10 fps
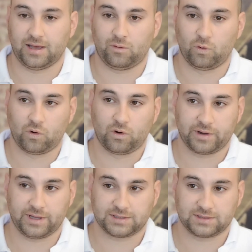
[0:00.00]

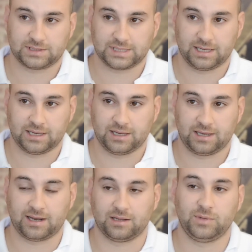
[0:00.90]
Or it's an
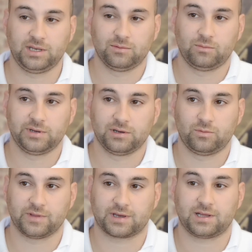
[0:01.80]
aluminium wheel
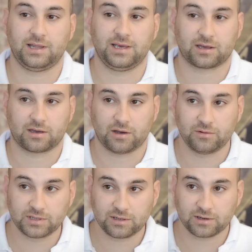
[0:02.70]
with a clear
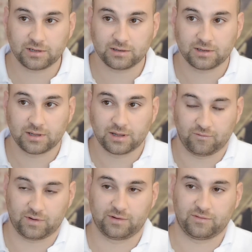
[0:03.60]
coating on it.
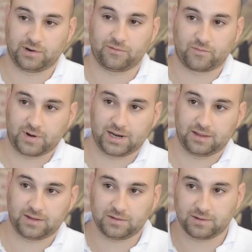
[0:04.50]
Very, very rarely
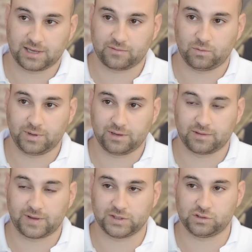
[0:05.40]
that you'll have a wheel
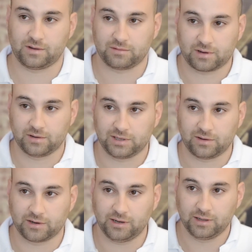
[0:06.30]
that has no coating
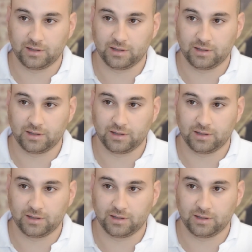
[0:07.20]
on it.